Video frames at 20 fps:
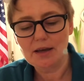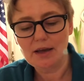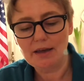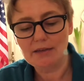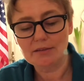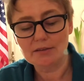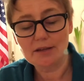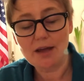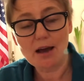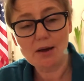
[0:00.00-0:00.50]

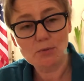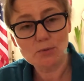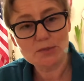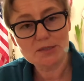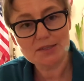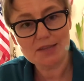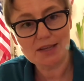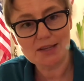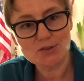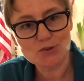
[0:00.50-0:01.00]
And the dog
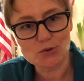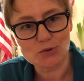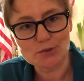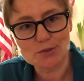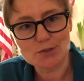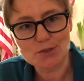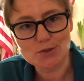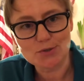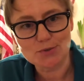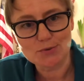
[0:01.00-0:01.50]
was
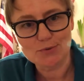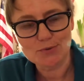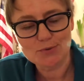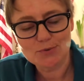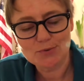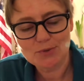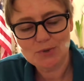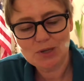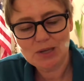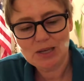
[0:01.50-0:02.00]
dangerous too.
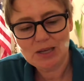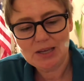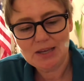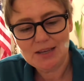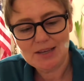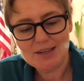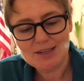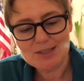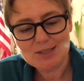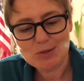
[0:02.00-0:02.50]

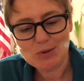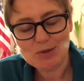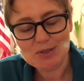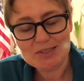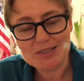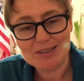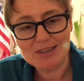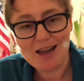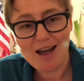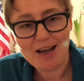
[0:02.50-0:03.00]
So
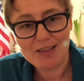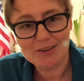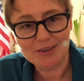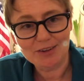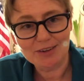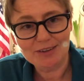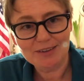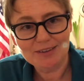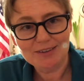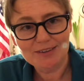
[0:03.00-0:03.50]
it's
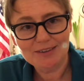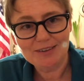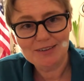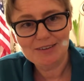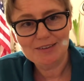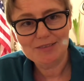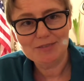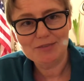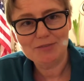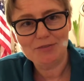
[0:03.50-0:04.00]
another
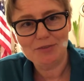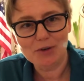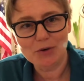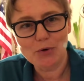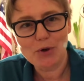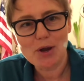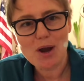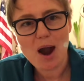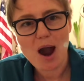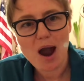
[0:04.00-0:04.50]

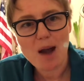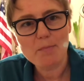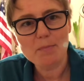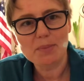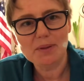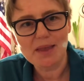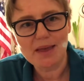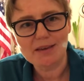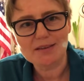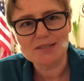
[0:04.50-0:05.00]
very
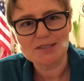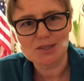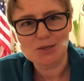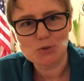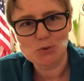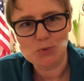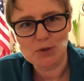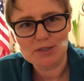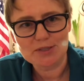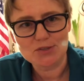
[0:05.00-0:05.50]
complex
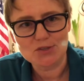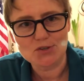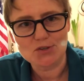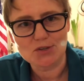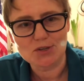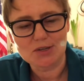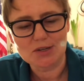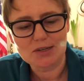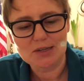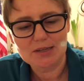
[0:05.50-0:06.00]

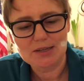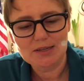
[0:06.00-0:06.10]
question